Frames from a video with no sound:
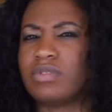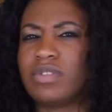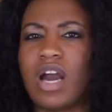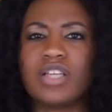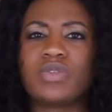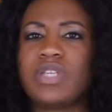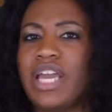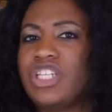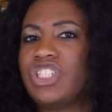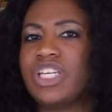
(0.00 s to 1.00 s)

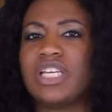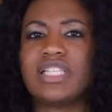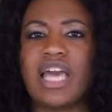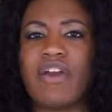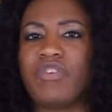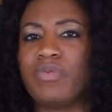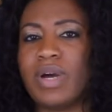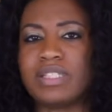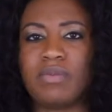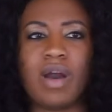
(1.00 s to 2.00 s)
consultations every
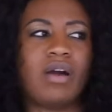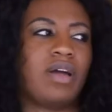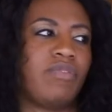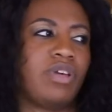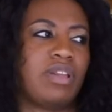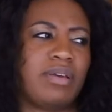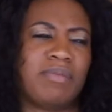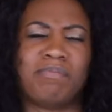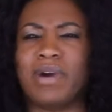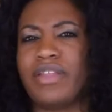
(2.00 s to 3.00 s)
once in a while, every
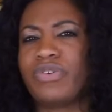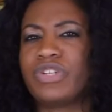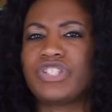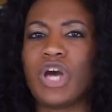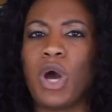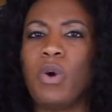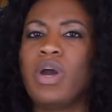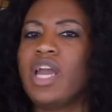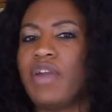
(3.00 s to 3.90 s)
like month or so.